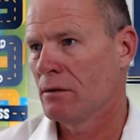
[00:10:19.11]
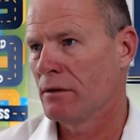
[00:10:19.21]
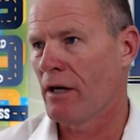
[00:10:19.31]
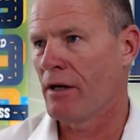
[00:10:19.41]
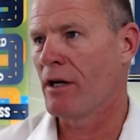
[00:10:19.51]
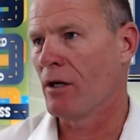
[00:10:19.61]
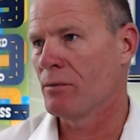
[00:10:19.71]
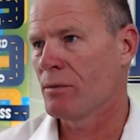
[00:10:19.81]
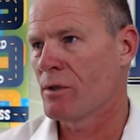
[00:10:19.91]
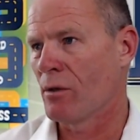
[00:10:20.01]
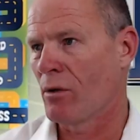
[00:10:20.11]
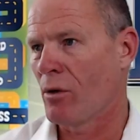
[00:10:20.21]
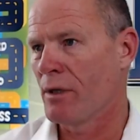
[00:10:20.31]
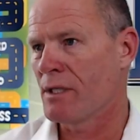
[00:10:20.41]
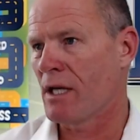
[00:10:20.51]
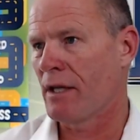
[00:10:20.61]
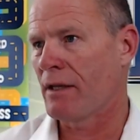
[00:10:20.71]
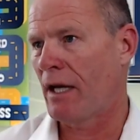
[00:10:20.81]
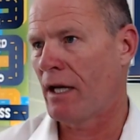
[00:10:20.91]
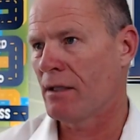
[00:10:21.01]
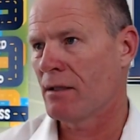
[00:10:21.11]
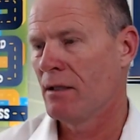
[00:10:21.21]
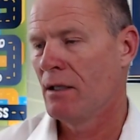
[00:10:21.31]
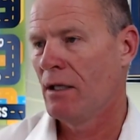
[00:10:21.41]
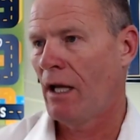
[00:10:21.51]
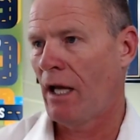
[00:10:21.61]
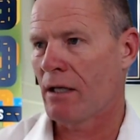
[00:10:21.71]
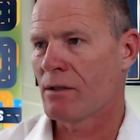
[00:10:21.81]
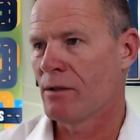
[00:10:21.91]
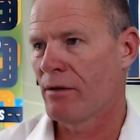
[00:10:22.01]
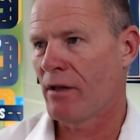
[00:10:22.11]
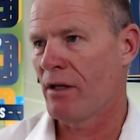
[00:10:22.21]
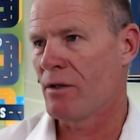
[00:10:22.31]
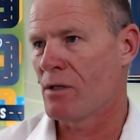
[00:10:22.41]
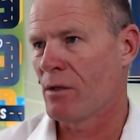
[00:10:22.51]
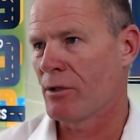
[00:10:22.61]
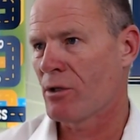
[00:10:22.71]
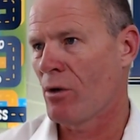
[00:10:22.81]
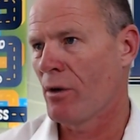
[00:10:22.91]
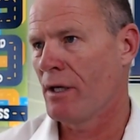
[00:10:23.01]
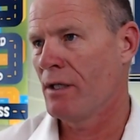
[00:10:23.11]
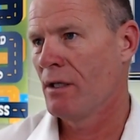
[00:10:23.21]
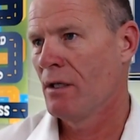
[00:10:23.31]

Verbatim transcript: There you go. So Corey's got that. Excellent. Thank you so much, Corey.